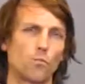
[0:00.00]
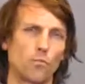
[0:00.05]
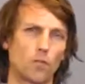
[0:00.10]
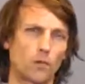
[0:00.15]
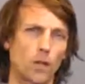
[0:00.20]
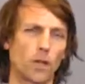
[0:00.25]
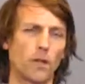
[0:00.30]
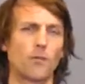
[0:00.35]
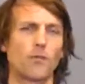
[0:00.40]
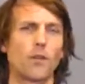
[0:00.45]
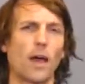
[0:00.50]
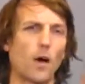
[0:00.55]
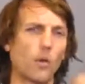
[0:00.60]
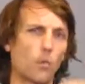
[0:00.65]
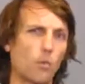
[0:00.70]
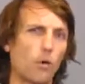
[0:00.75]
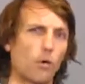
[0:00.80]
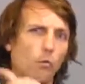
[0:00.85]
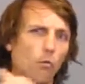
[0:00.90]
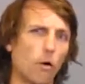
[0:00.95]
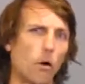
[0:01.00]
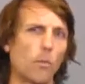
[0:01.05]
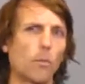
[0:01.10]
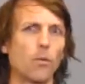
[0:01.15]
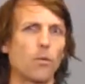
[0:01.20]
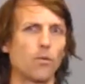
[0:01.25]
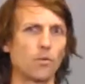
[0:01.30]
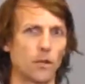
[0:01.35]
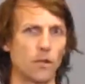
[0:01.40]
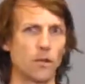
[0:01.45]
sun's output
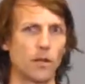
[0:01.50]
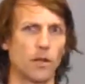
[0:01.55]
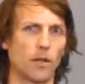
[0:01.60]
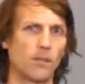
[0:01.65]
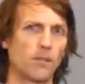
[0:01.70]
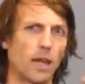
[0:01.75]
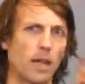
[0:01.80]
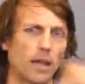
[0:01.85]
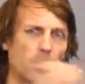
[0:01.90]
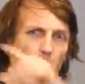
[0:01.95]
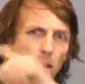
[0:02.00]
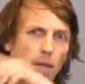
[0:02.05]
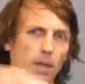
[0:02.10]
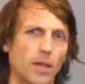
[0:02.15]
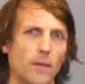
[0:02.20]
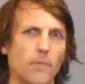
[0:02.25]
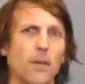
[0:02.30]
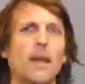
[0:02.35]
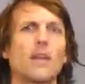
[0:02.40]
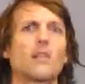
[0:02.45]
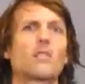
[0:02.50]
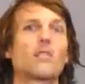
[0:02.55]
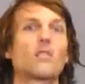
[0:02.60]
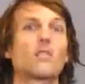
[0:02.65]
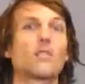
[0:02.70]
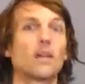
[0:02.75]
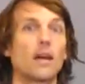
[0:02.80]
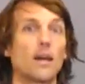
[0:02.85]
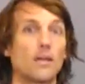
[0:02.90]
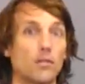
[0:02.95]
wobbles on a 10-yearly
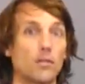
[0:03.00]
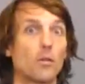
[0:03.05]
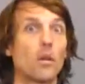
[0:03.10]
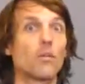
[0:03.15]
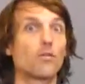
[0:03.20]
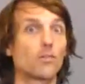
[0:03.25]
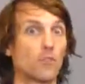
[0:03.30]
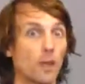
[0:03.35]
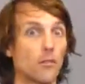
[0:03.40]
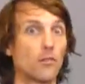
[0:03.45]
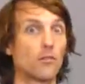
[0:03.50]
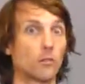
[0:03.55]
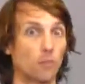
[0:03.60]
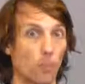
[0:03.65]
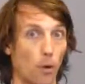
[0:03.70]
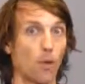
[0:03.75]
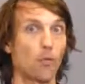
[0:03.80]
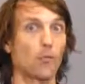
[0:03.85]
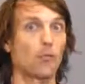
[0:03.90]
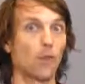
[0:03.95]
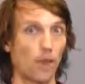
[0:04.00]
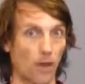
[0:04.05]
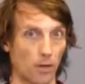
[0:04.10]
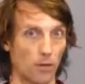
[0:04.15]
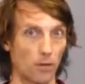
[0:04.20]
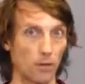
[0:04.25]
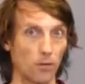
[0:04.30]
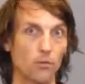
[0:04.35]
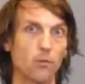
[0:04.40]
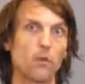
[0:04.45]
basis. That's sunspot
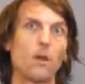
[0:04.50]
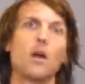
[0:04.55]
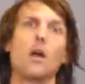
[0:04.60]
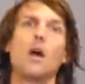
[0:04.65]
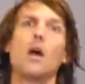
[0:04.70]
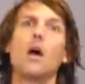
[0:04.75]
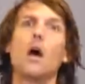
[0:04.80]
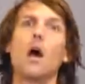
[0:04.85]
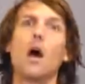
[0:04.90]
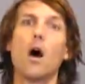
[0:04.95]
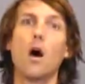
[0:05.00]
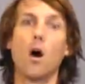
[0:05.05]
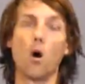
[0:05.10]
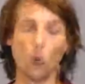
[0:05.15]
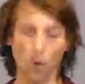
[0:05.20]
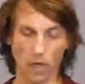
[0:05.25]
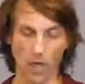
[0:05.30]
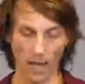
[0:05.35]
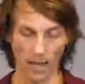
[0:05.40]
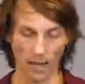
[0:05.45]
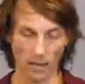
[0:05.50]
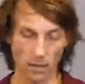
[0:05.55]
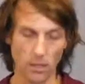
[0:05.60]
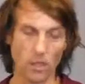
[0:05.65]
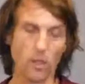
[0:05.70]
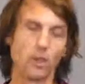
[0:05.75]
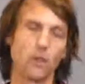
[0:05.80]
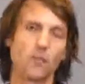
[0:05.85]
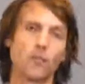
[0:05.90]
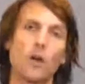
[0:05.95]
cycles. Okay,
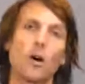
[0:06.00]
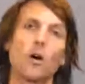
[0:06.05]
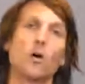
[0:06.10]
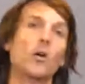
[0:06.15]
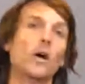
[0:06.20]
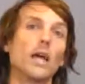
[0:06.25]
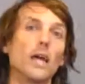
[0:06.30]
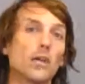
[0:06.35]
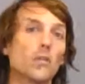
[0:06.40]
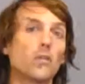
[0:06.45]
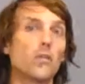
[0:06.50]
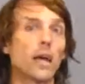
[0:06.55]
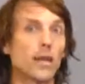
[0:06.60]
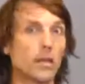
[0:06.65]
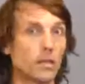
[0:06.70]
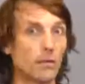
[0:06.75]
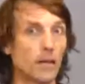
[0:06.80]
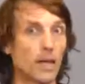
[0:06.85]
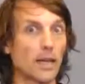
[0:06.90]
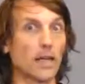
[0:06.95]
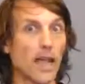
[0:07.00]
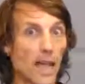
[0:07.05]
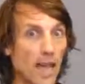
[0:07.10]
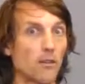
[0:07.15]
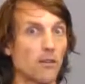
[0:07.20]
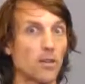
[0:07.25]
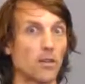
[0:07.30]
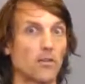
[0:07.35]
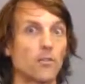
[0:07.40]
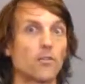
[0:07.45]
so is there direct
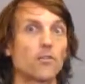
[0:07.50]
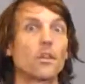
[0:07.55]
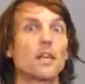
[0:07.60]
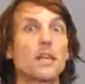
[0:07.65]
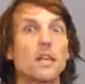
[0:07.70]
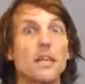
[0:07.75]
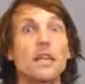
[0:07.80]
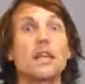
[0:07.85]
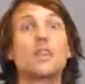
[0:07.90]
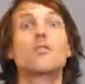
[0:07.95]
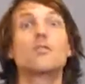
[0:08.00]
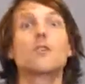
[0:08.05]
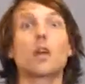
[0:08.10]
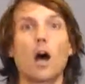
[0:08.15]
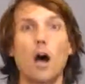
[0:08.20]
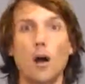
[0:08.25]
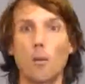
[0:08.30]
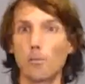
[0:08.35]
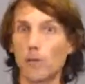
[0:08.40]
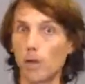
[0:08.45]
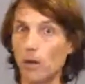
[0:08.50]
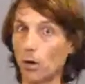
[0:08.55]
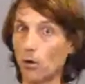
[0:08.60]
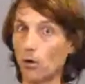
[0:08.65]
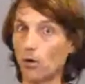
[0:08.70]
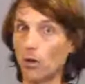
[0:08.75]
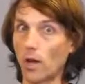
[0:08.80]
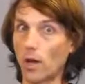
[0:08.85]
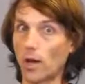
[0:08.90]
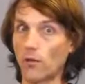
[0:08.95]
evidence that it is carbon
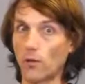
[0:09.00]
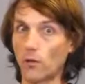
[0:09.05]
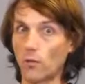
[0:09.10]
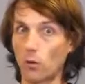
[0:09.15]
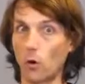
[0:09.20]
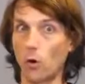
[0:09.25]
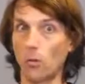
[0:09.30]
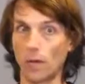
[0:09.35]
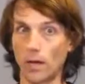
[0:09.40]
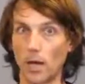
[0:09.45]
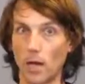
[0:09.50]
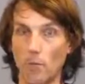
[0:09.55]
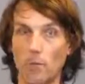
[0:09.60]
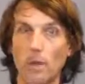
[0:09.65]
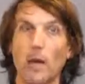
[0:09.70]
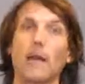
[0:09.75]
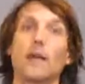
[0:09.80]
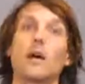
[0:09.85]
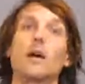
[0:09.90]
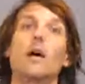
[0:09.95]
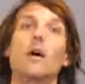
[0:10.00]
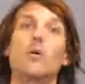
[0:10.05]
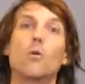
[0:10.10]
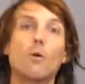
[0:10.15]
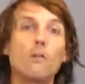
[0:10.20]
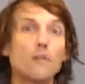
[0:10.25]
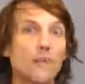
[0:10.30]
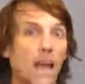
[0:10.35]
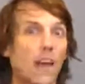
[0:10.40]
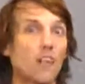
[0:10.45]
dioxide that's warming our planet?
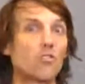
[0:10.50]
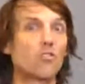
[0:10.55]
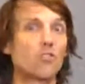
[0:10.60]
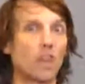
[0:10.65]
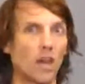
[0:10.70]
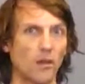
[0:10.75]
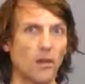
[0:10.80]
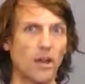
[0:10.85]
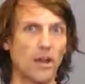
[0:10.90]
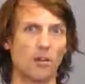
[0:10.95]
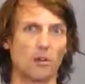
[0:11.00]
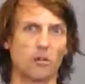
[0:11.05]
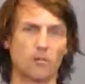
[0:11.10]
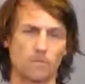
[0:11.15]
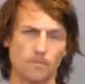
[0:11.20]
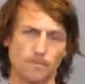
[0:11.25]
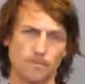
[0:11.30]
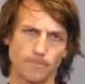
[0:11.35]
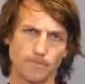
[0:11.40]
Well, yes, there is.